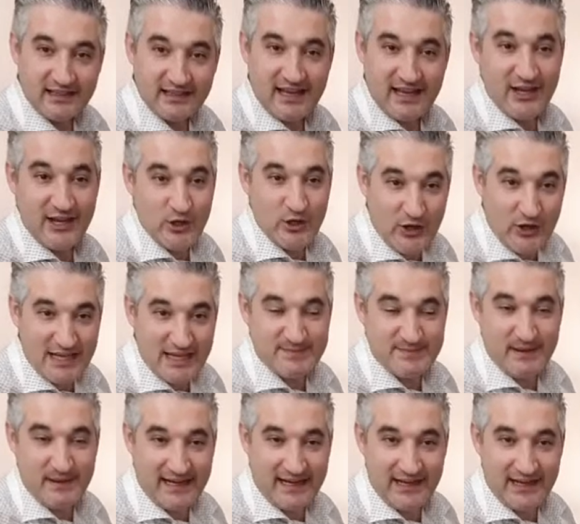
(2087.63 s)
Can you guys
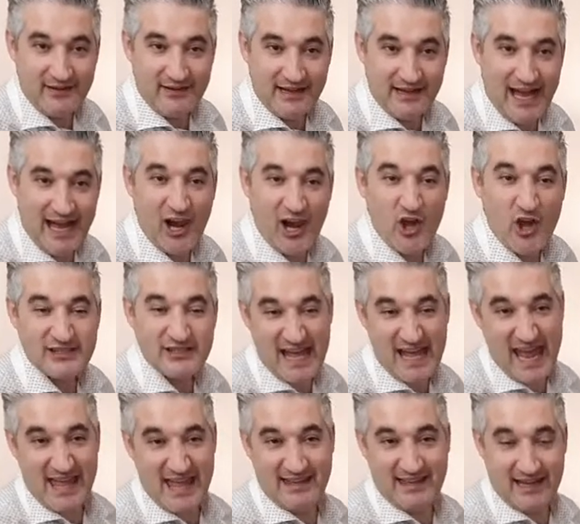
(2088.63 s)
believe it? I lost
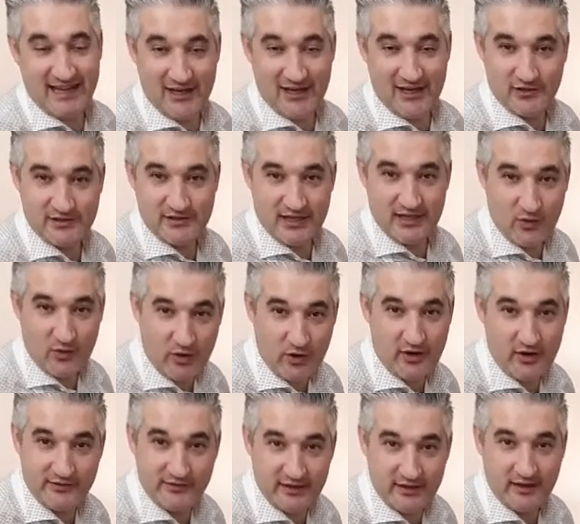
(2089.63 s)
8 kilos in
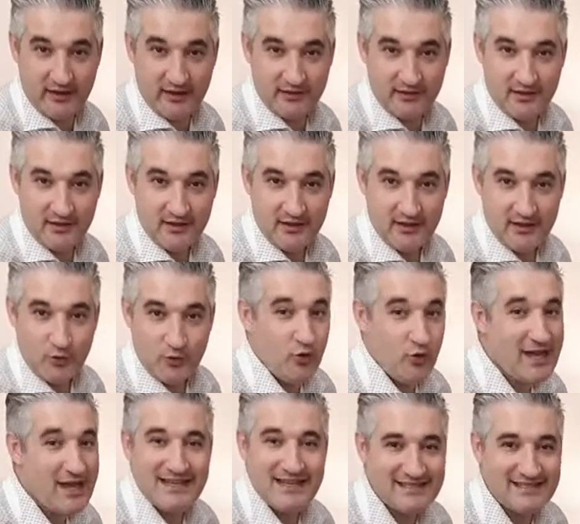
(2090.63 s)
quarantine. Who
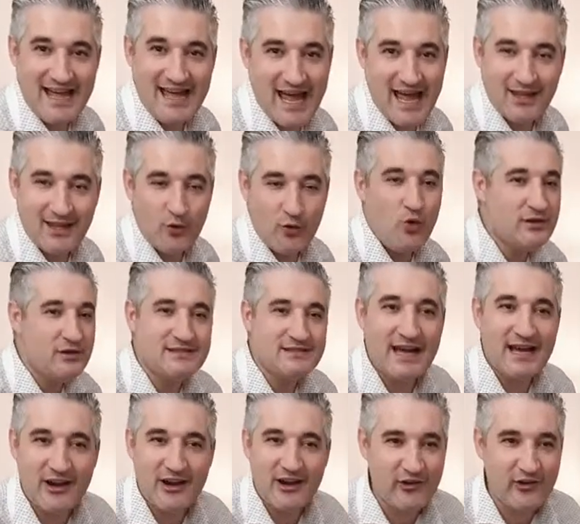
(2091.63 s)
does that? Who is
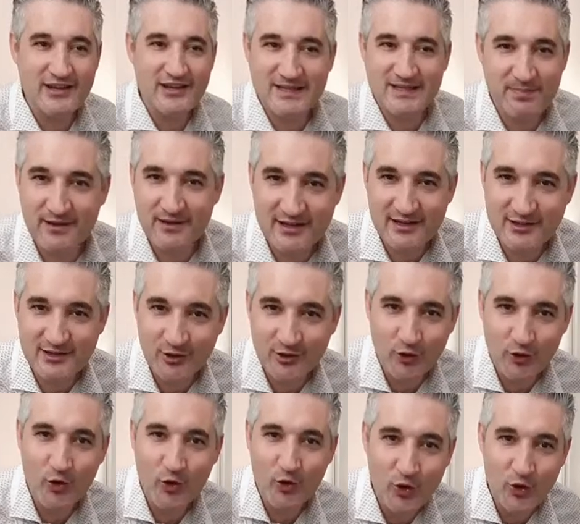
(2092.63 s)
that crazy person
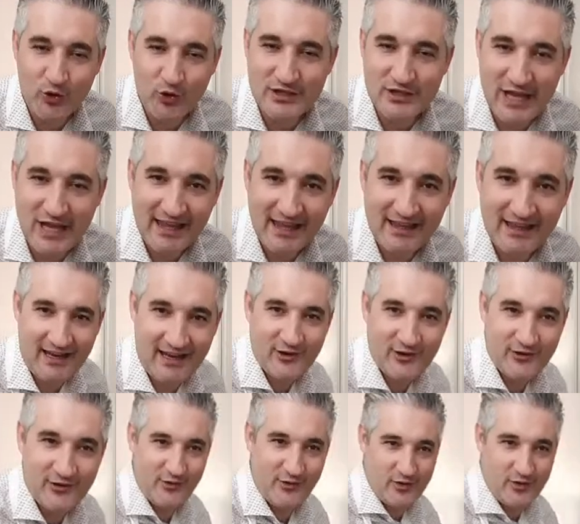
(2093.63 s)
who lose 8 kilos
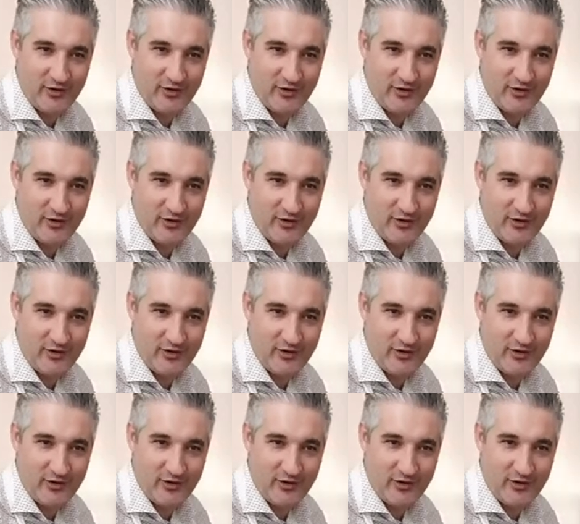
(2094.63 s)
in quarantine?